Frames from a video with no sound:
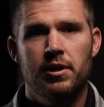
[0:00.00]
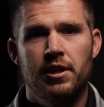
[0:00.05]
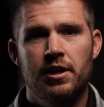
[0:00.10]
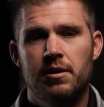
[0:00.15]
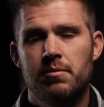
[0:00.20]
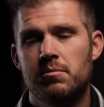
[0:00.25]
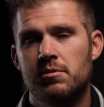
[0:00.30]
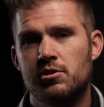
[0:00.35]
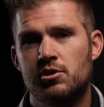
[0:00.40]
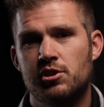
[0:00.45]
My
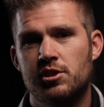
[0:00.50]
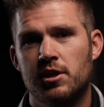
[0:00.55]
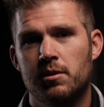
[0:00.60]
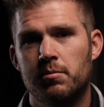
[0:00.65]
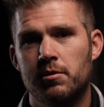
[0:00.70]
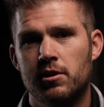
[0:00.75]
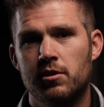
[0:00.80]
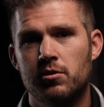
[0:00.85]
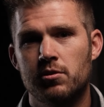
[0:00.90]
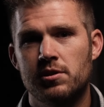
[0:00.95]
name is
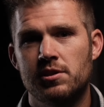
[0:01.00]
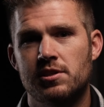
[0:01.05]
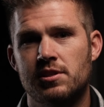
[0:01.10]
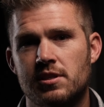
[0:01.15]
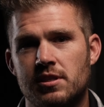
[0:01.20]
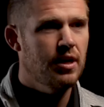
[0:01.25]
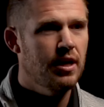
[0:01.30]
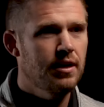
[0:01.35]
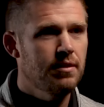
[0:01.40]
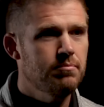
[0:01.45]
Shelby
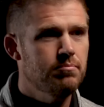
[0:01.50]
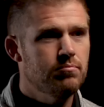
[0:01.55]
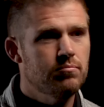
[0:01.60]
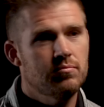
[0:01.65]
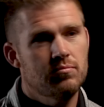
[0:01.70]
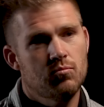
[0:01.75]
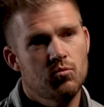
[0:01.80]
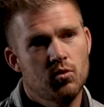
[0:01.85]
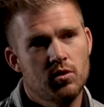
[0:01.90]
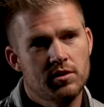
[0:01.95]
Lewis. I
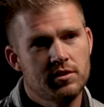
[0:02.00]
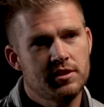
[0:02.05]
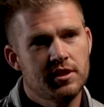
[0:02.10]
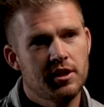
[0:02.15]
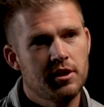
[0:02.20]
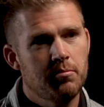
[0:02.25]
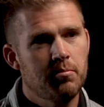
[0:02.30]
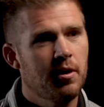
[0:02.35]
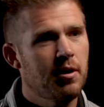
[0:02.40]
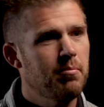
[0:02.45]
want to tell
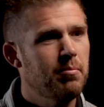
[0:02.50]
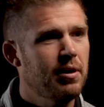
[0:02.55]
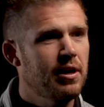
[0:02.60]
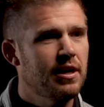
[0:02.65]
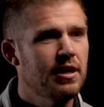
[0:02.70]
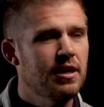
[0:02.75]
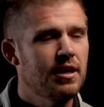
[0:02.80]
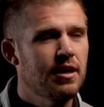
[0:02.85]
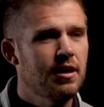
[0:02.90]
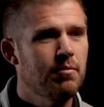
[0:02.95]
you about
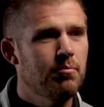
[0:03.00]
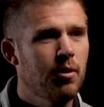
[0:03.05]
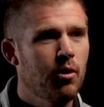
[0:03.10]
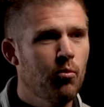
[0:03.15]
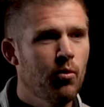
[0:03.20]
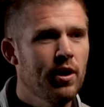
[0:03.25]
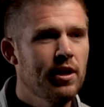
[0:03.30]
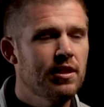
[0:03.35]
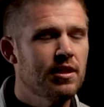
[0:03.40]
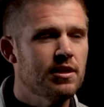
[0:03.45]
my, uh, my
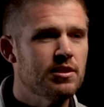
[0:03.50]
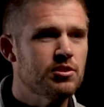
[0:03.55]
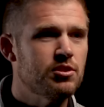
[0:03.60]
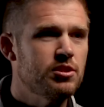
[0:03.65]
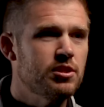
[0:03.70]
weight loss